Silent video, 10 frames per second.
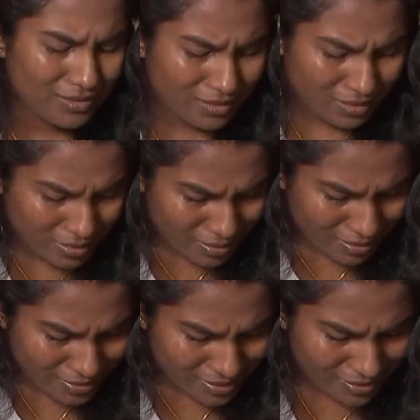school
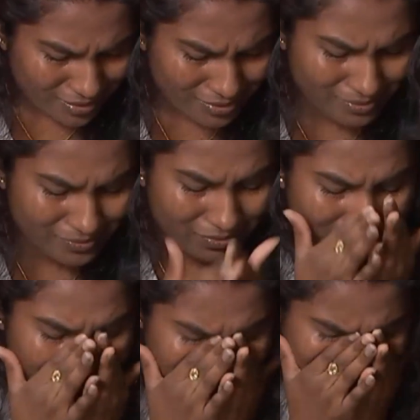captain,
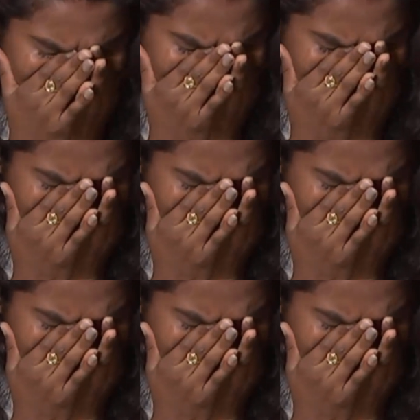had little hope